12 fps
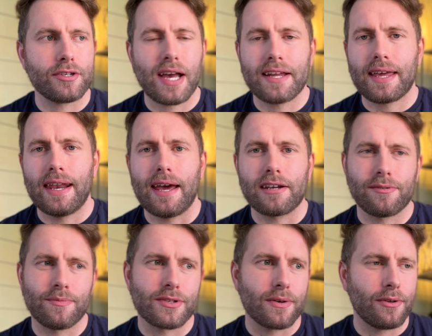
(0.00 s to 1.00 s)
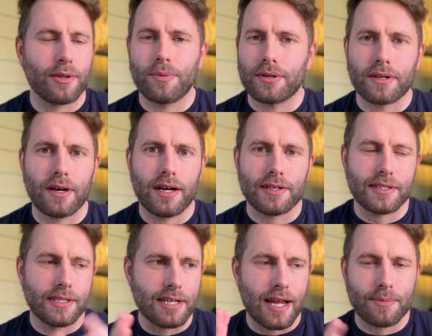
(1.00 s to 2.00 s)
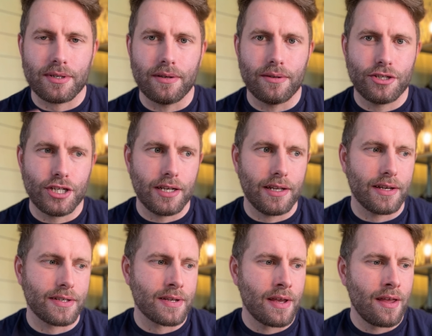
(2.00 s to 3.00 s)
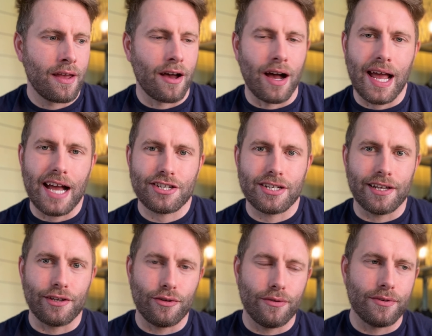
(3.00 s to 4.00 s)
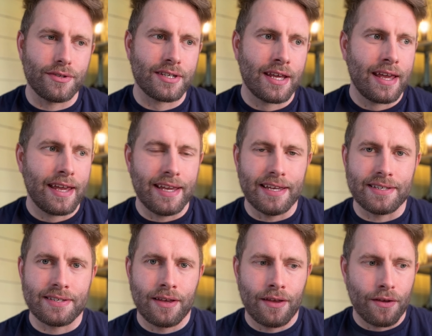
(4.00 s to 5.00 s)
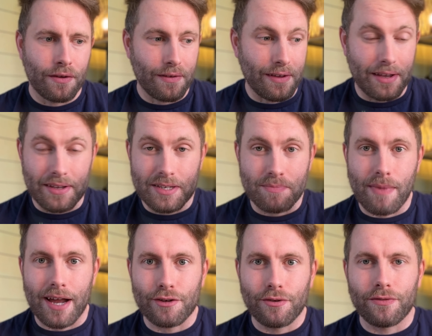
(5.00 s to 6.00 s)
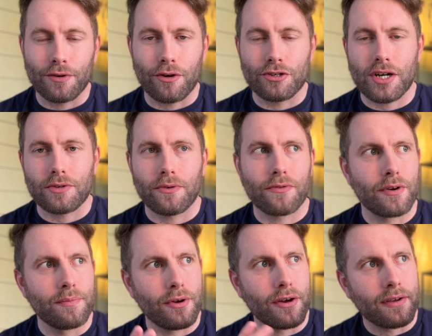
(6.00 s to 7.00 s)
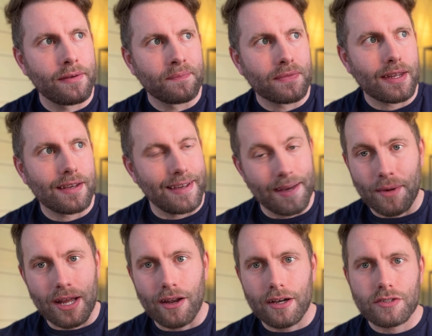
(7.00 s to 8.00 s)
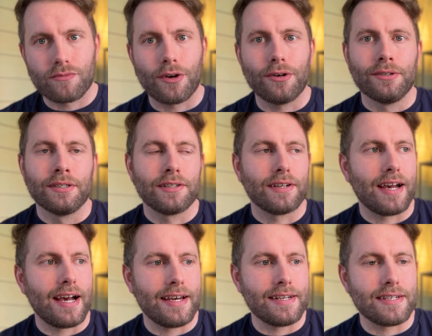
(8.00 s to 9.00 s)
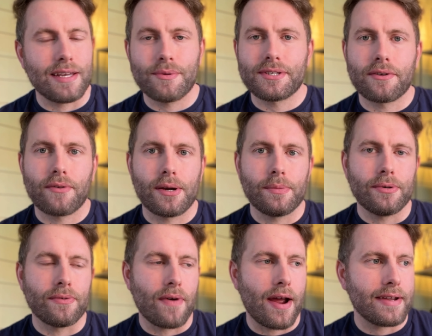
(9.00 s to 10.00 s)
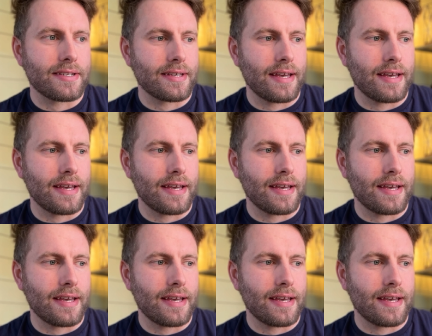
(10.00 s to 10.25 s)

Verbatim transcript: I had Ken Adams on the podcast. He's an absolute genius. I actually used his Uh, his manual for contract authoring book in my last role, and it was incredible, right?